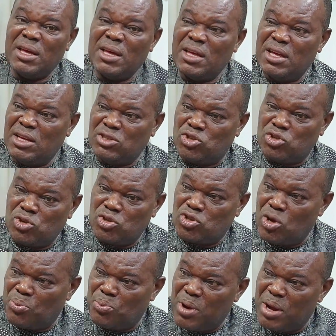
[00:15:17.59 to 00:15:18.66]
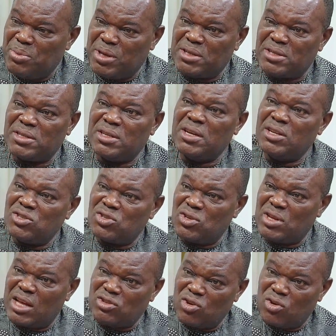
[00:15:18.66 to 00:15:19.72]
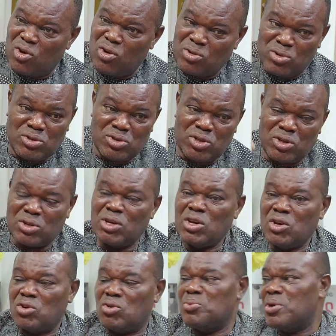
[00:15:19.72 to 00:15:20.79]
It shows your premise so that your conclusion could be